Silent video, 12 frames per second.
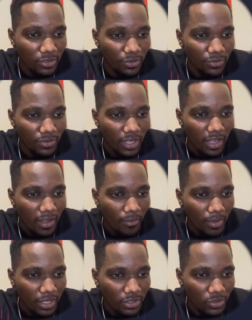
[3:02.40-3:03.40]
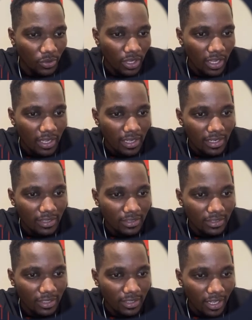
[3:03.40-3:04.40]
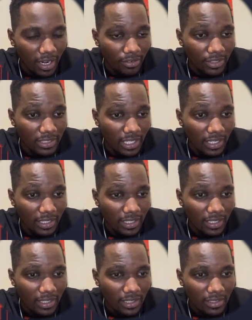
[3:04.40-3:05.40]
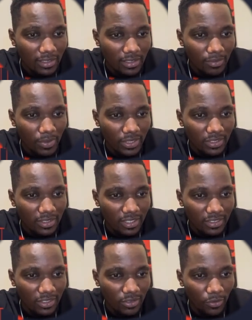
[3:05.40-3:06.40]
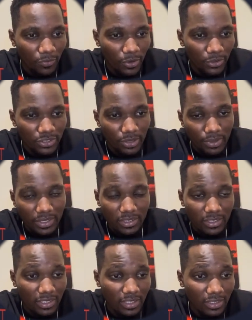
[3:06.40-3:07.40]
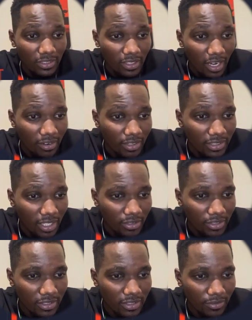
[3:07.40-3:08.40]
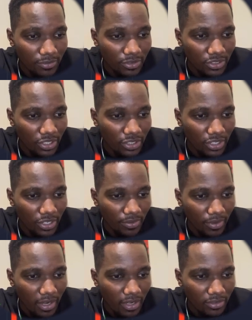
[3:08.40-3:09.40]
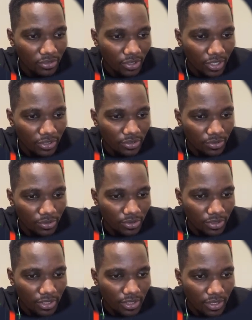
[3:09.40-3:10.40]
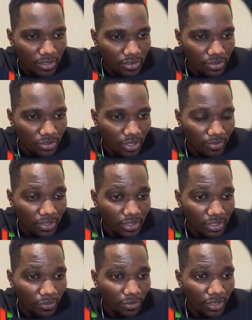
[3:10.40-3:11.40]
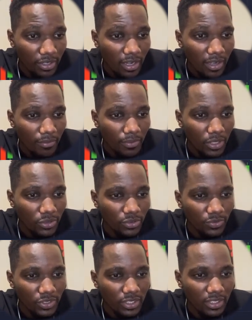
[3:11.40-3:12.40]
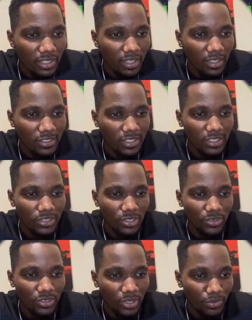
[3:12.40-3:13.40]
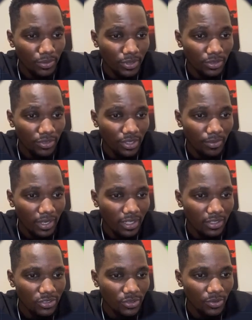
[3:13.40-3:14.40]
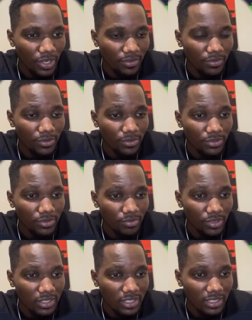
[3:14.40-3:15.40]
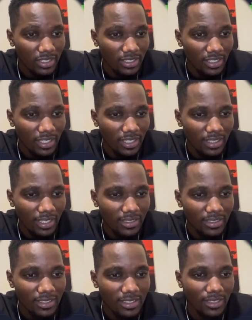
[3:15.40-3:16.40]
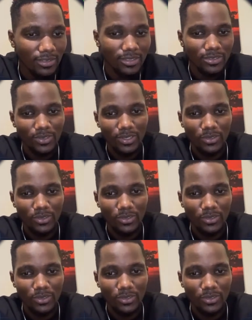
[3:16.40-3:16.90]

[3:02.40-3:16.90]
of market. So let's change the RSI. The best settings in RSI, you just have to change them and try to do something different, because we've seen the other settings are not appropriate with the market, so we have to restart it again and see how this one